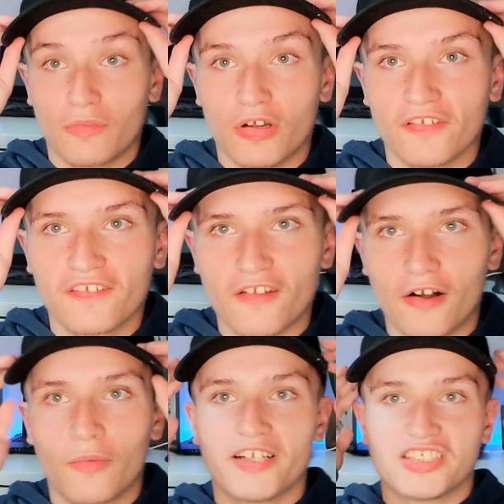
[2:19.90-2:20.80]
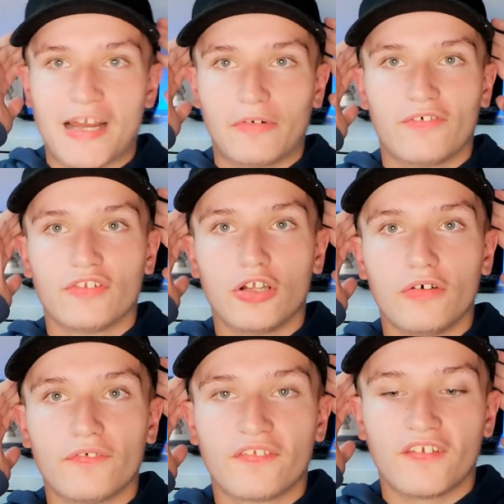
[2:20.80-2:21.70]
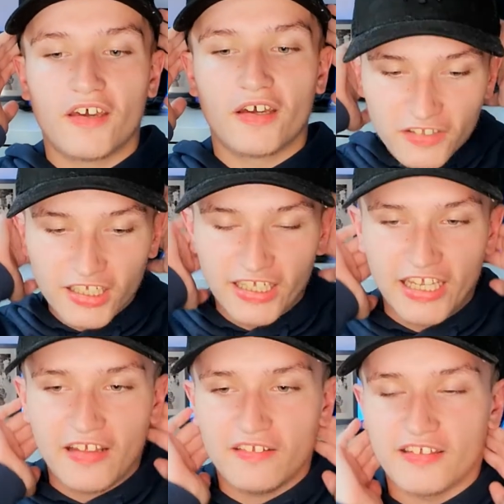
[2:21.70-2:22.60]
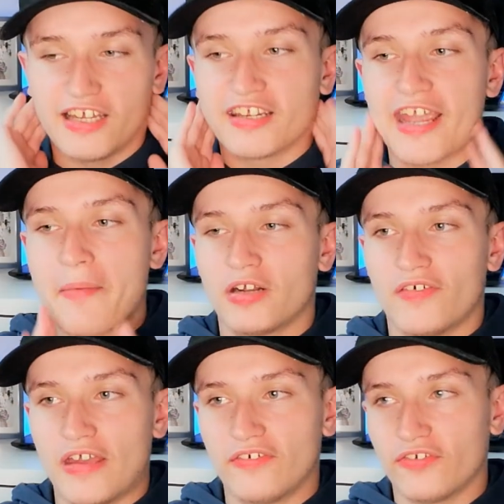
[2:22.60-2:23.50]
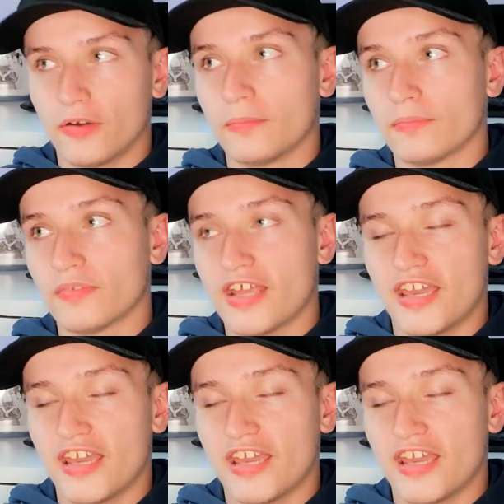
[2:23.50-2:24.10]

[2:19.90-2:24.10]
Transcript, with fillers: the one song which I would have loved to delete, like, get rid of it from